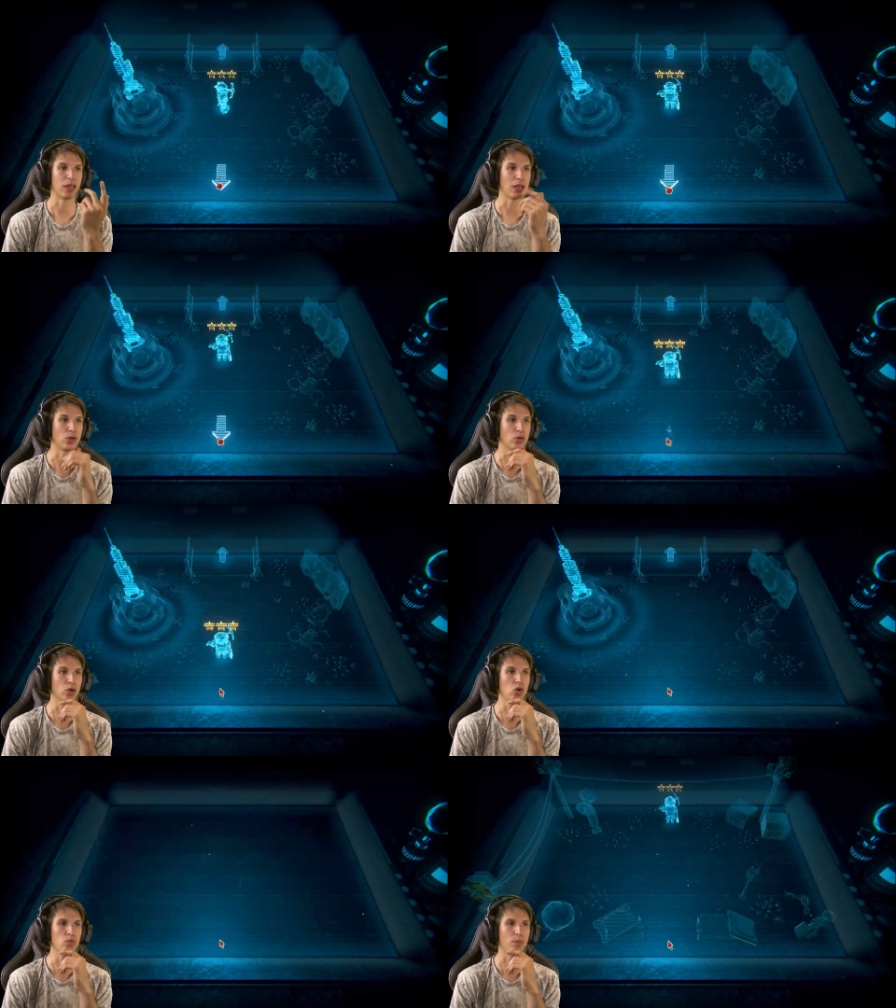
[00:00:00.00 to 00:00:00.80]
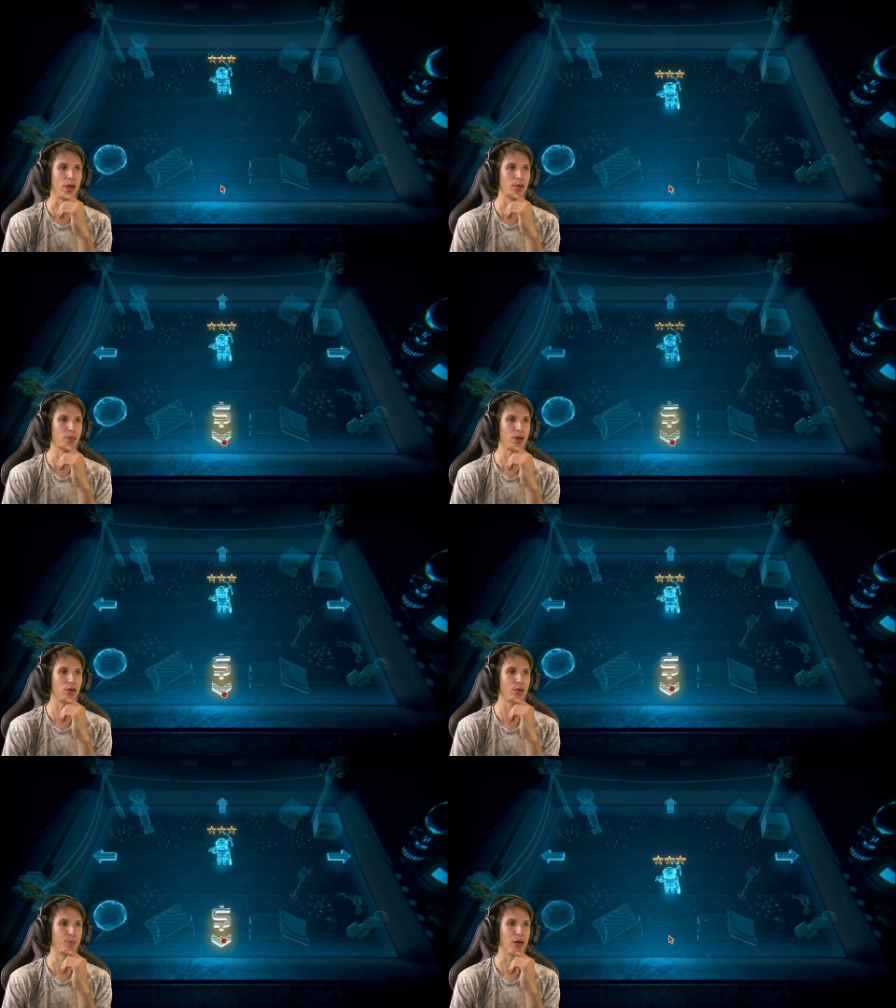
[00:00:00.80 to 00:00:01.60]
I don't know, maybe we
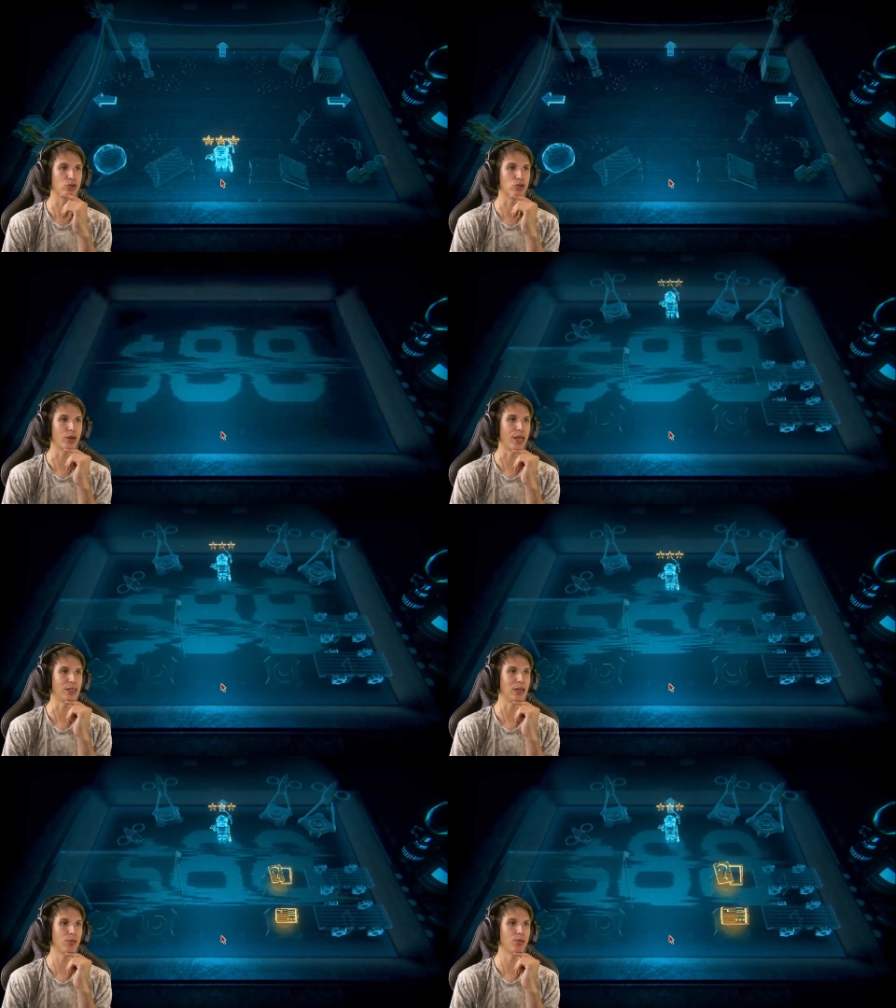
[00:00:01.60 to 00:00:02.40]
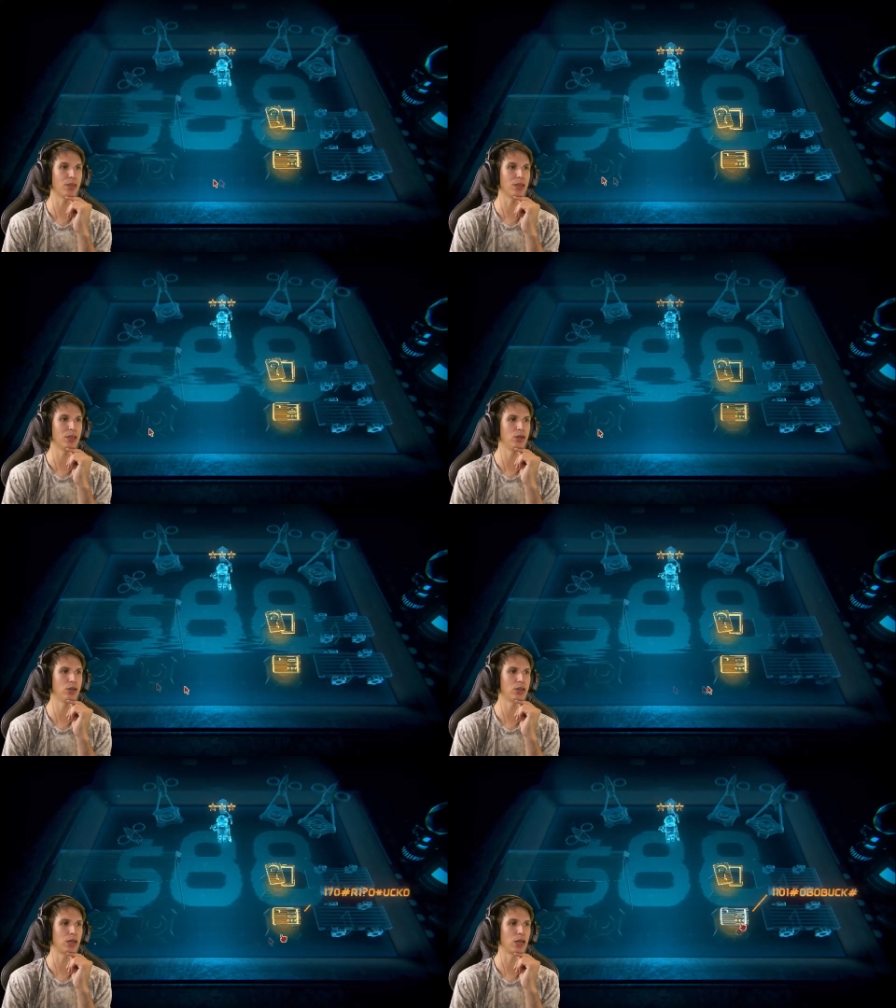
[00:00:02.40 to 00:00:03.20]
are about to end everything
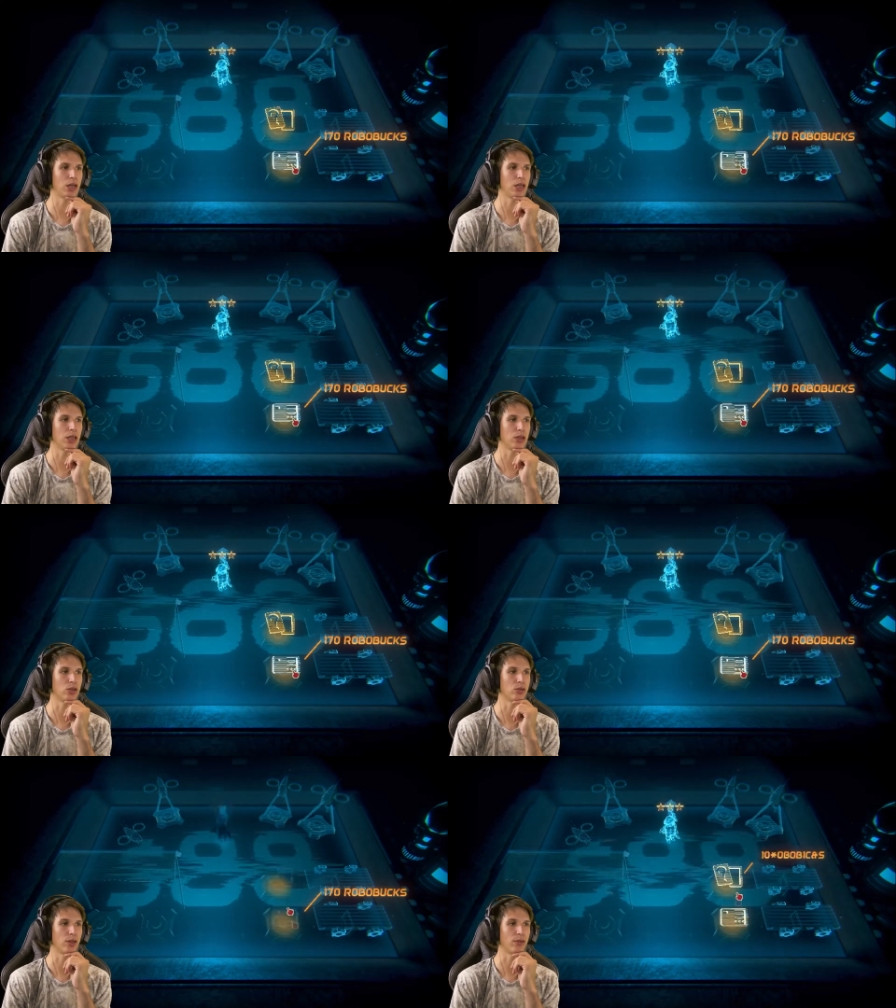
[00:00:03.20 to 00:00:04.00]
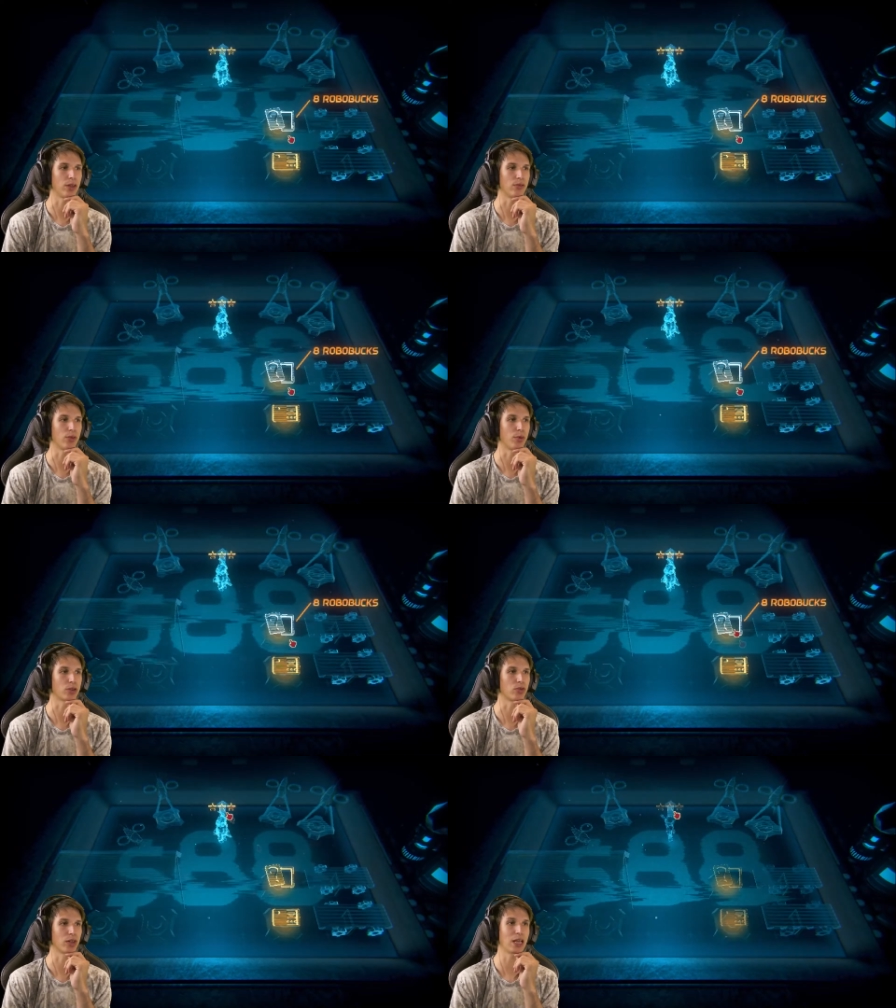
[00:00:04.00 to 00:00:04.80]
here. I don't have enough
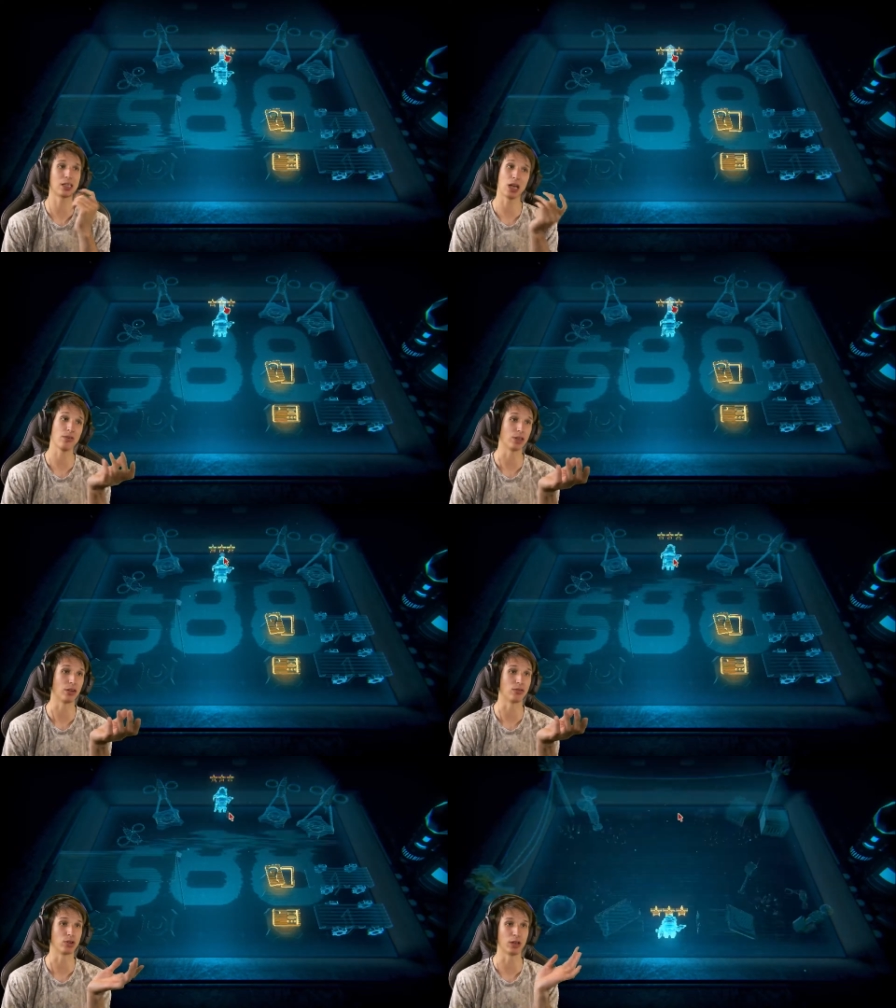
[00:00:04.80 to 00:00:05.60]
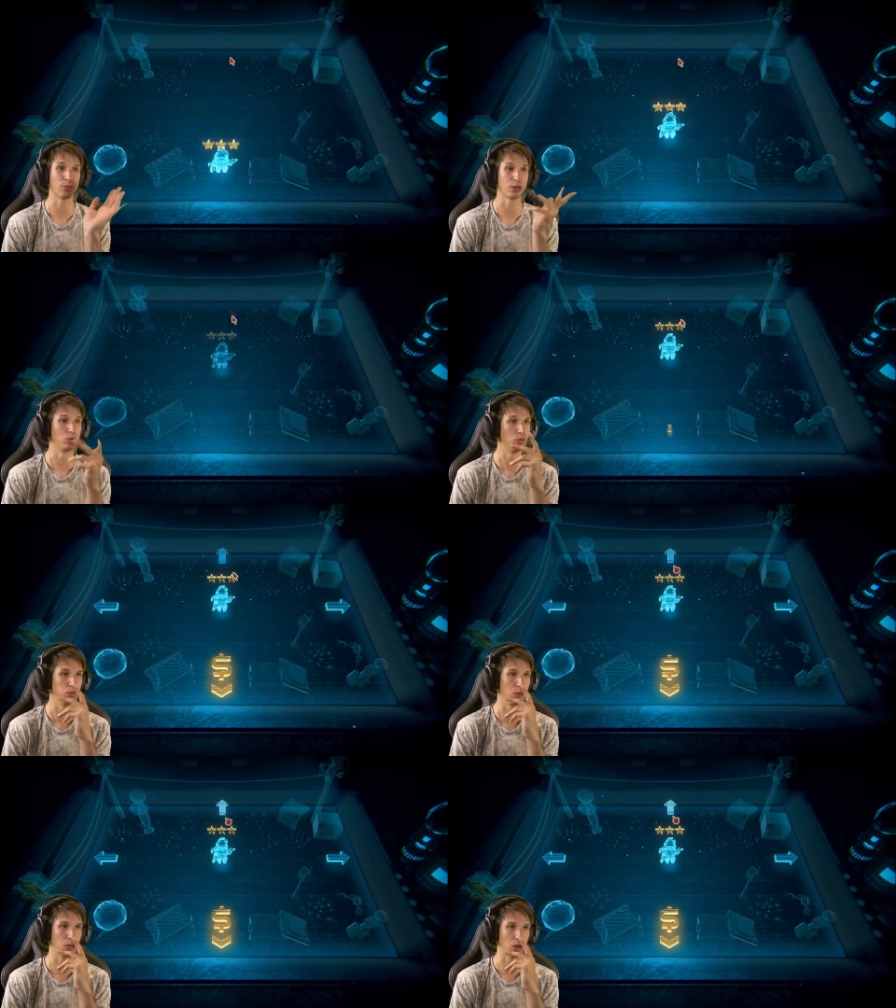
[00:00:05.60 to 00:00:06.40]
Robux for that. I have enough for that, but who,
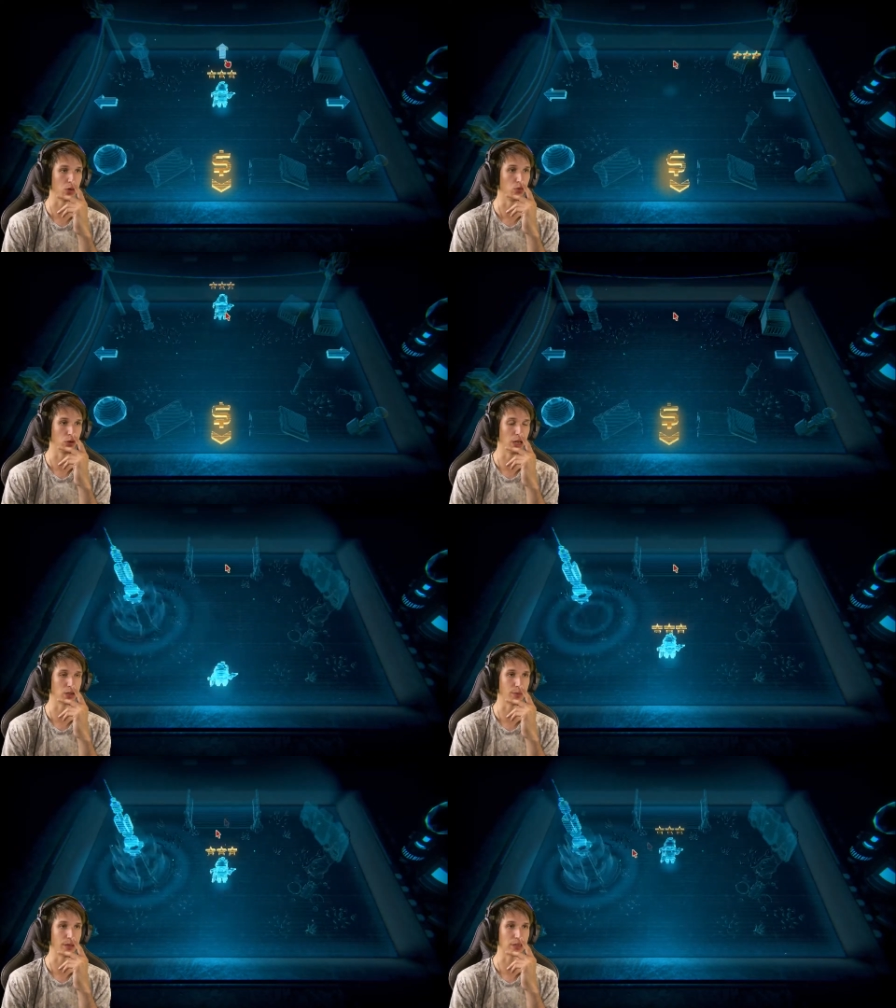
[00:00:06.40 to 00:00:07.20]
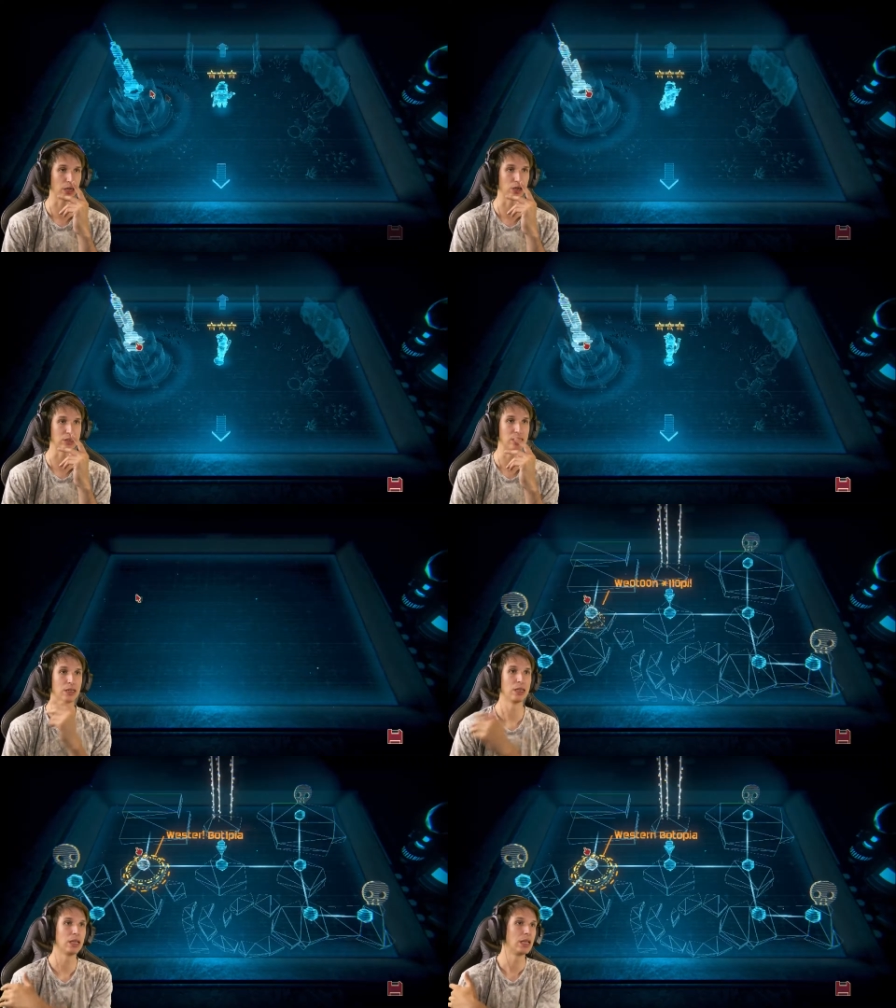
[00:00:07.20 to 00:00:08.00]
who cares about
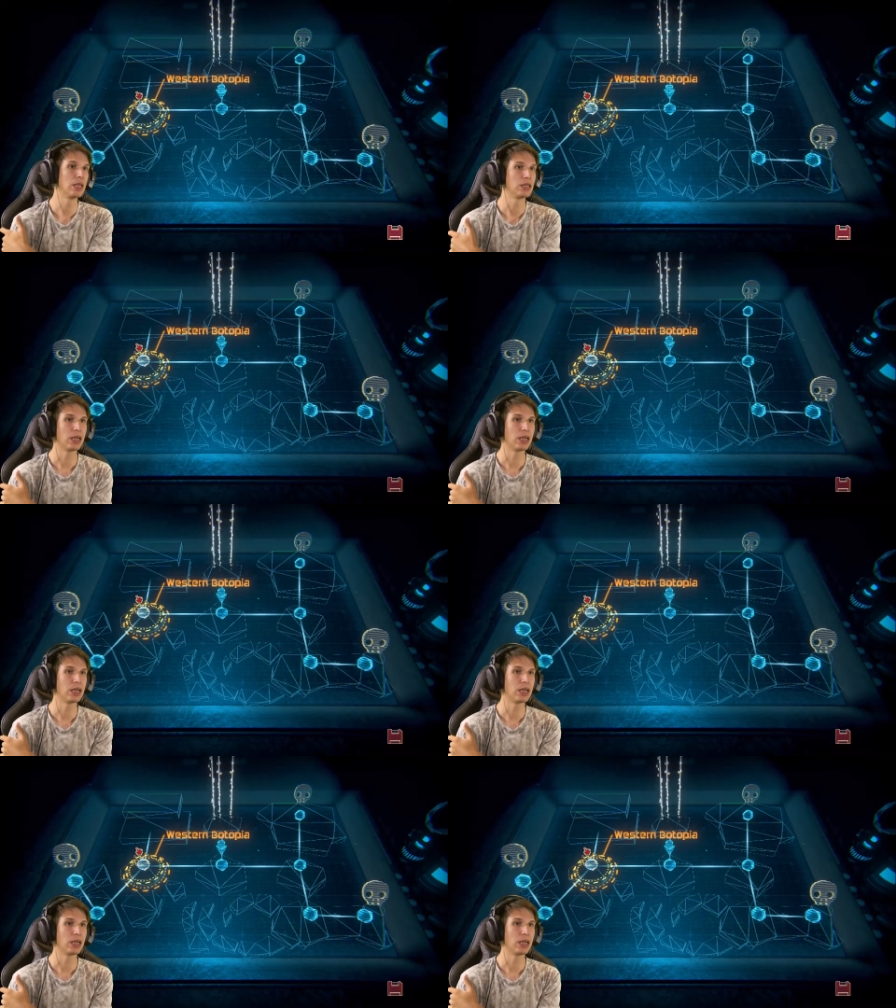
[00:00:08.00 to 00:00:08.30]
cards?